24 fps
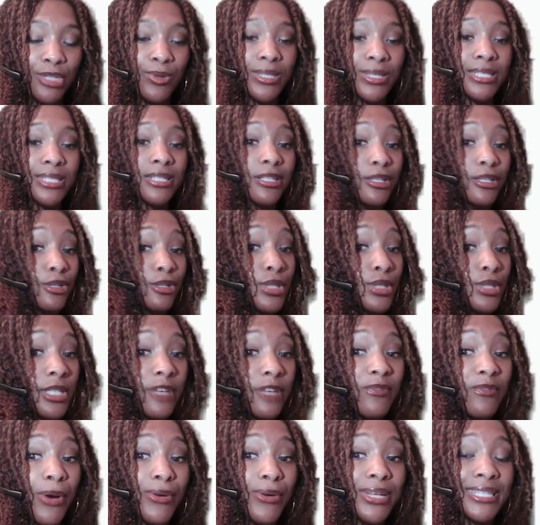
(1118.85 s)
to
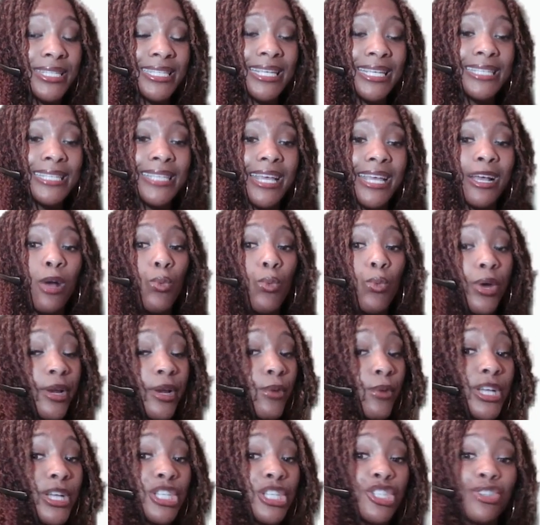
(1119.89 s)
exclusive bonuses like a
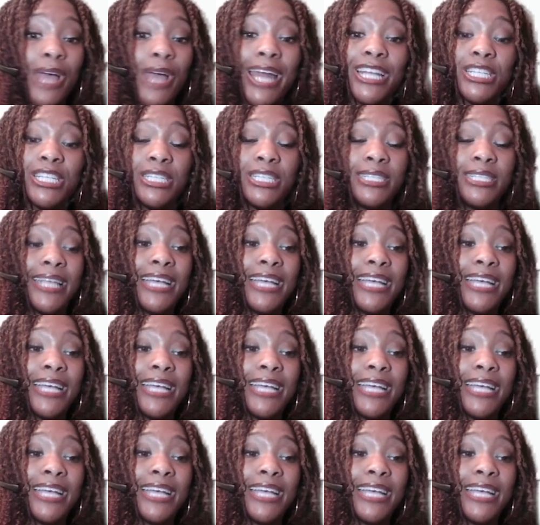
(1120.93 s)
one-on-one strategy